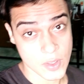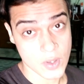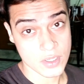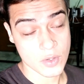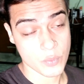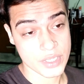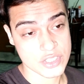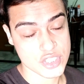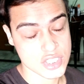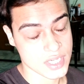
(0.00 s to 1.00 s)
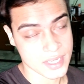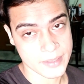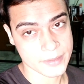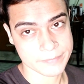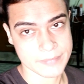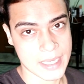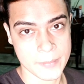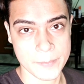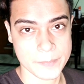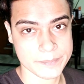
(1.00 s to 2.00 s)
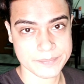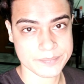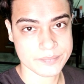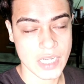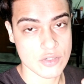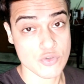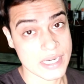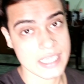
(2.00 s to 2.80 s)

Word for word: which um, I'm dreading.